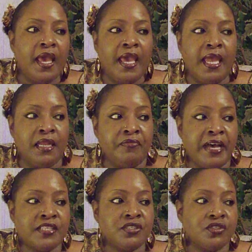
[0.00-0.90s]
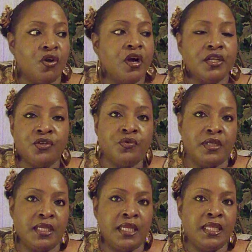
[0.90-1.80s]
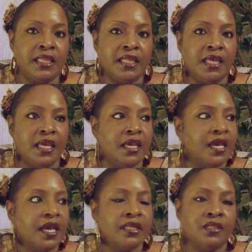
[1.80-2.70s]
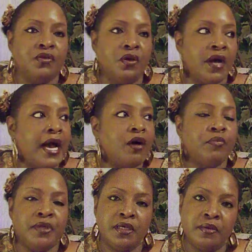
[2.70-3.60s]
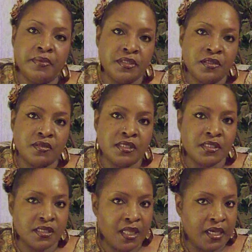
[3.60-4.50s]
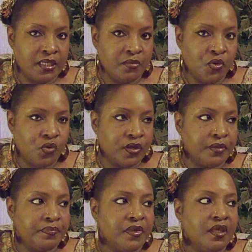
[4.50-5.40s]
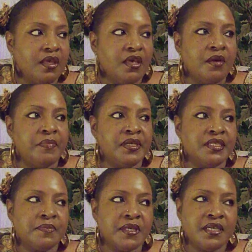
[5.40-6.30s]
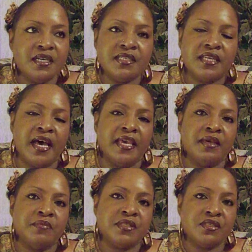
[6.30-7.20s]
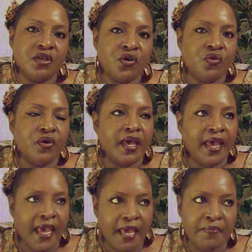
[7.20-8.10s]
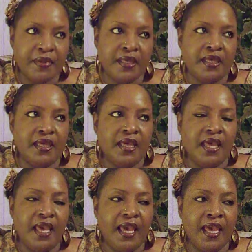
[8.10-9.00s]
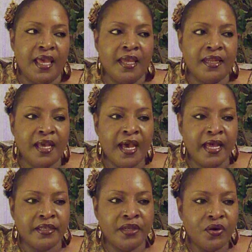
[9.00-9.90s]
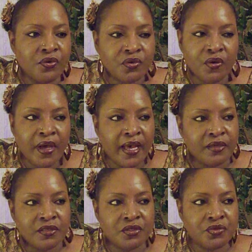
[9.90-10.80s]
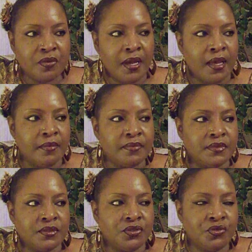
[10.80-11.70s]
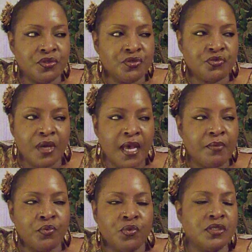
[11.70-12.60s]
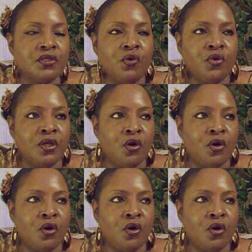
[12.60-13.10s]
And if I start doing anything, I'll be up until 6 o'clock in the morning. But it's because I am so happy. And I don't know how to describe what's going